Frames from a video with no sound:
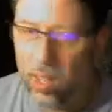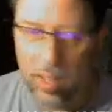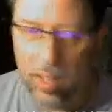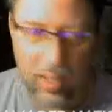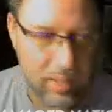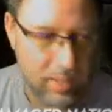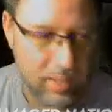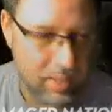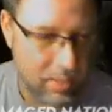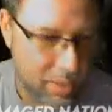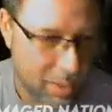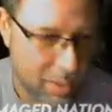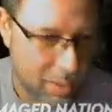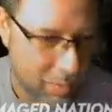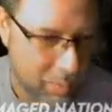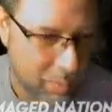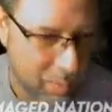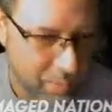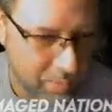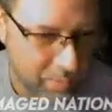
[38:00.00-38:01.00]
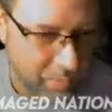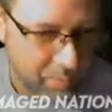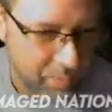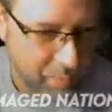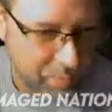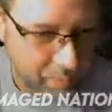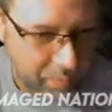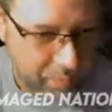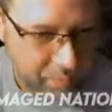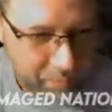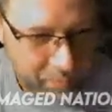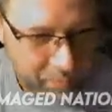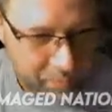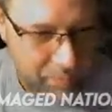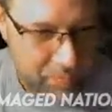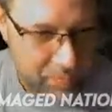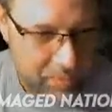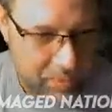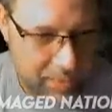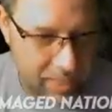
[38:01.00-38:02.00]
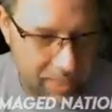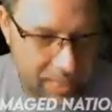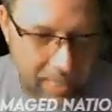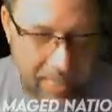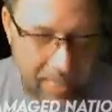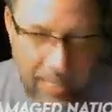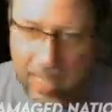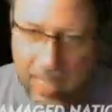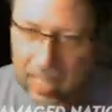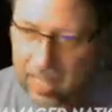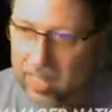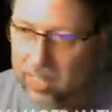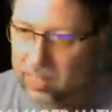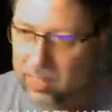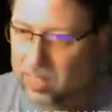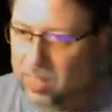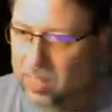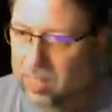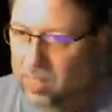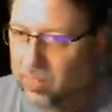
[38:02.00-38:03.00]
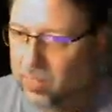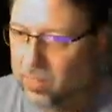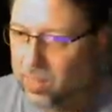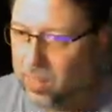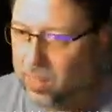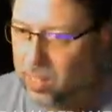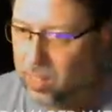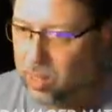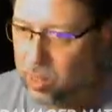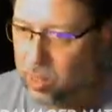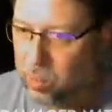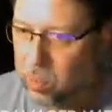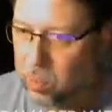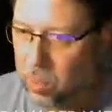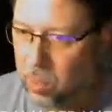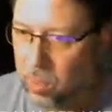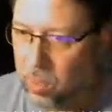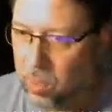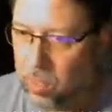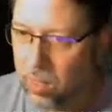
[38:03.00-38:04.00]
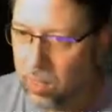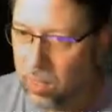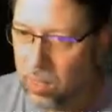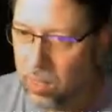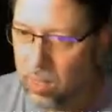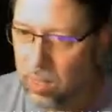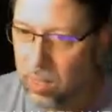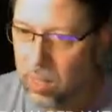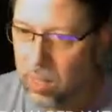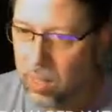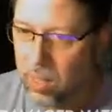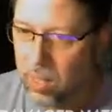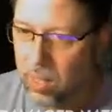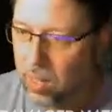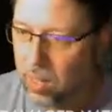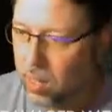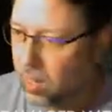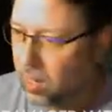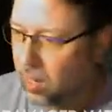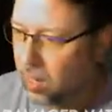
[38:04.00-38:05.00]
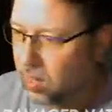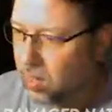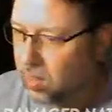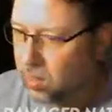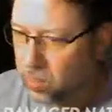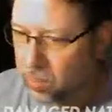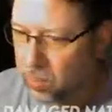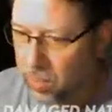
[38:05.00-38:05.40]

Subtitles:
So yeah, you definitely need some milk. Alright, so let me hit the